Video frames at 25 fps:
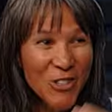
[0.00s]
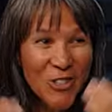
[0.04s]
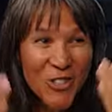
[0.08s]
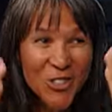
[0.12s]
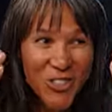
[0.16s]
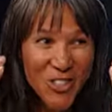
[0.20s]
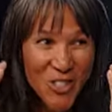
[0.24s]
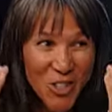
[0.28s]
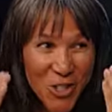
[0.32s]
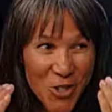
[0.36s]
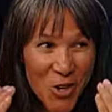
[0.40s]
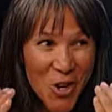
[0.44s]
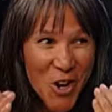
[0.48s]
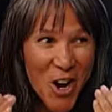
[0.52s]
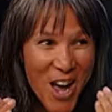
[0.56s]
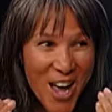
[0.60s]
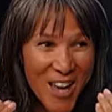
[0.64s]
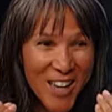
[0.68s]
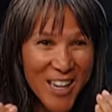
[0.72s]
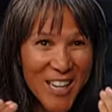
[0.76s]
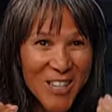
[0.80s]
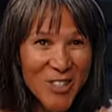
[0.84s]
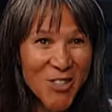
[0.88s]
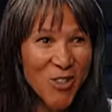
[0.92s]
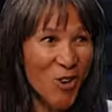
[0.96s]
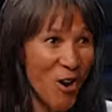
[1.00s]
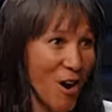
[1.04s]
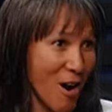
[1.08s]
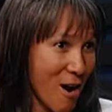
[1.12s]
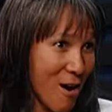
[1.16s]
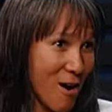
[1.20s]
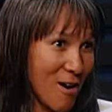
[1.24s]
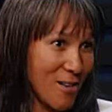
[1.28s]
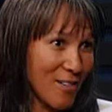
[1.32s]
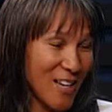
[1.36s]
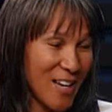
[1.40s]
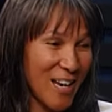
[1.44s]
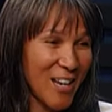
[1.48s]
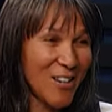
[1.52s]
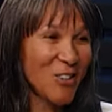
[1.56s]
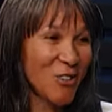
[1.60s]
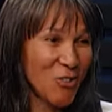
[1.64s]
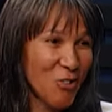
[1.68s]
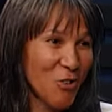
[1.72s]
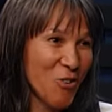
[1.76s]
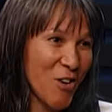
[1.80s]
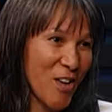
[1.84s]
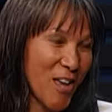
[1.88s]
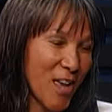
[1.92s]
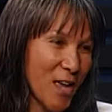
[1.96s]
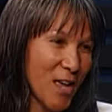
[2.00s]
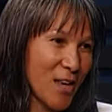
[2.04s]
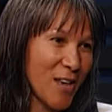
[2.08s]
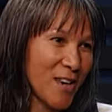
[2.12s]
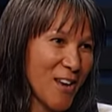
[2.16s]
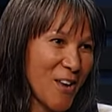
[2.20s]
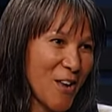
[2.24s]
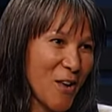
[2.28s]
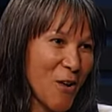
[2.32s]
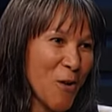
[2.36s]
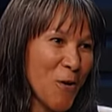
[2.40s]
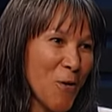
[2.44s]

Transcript: So it's in your in your heart and in your head.